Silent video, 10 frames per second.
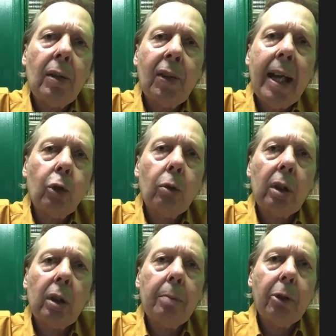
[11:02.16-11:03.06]
Statue
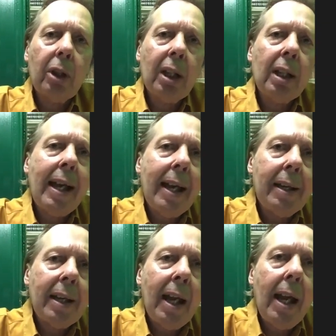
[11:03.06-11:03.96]
of Liberty
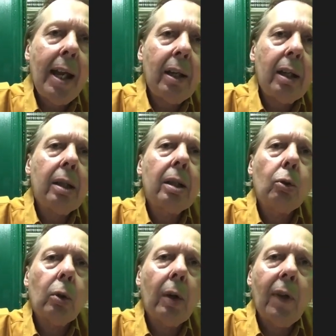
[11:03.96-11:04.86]
and headed
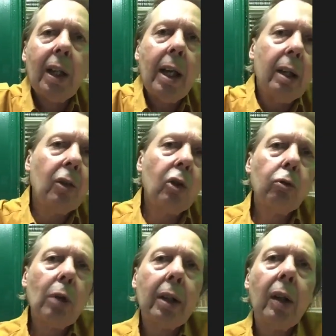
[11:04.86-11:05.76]
north again and
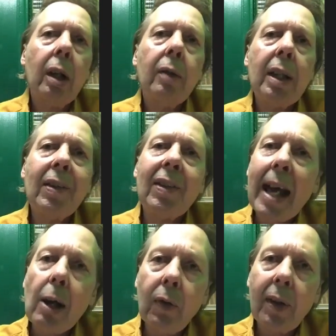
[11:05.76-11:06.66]
struck the
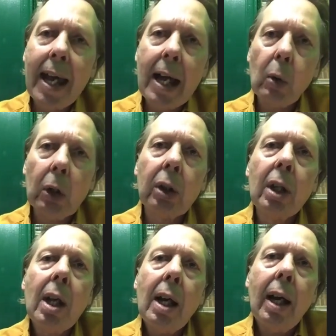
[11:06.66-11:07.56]
South Tower
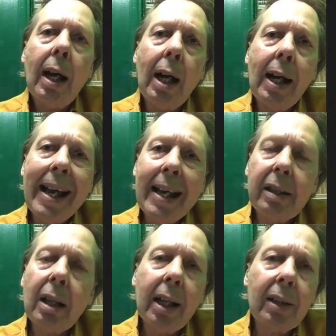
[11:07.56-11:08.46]
at
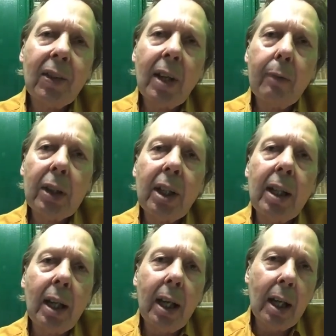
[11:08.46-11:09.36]

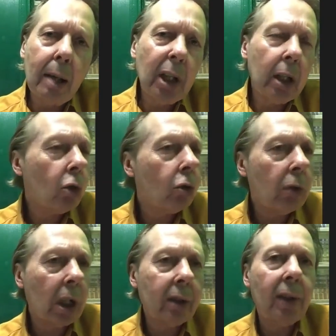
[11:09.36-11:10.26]
9:17 a.m. And it
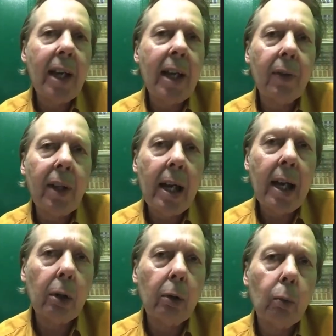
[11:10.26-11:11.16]
struck the South
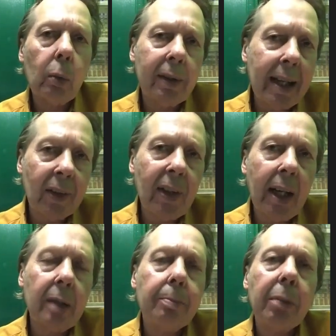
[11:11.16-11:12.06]
Tower with that
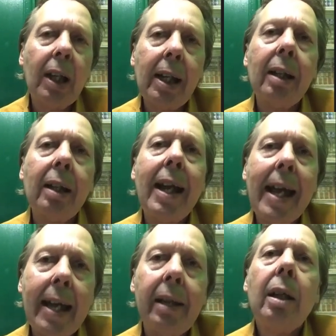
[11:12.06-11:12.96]
second plane
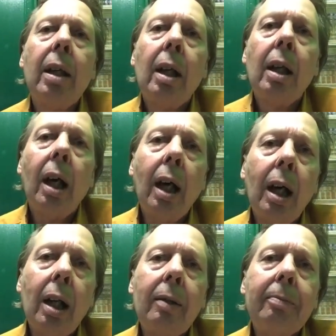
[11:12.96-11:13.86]
at
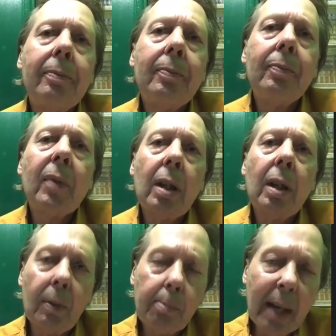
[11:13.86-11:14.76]

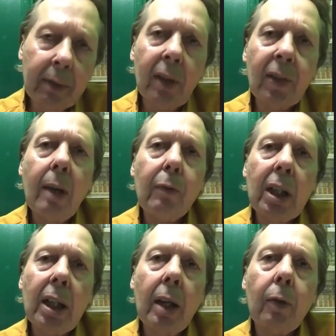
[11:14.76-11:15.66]
about the
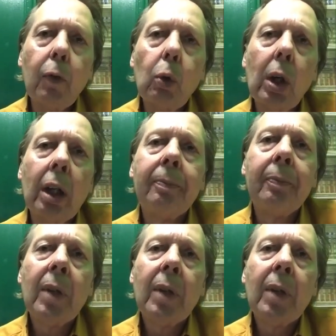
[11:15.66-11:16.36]
78th floor.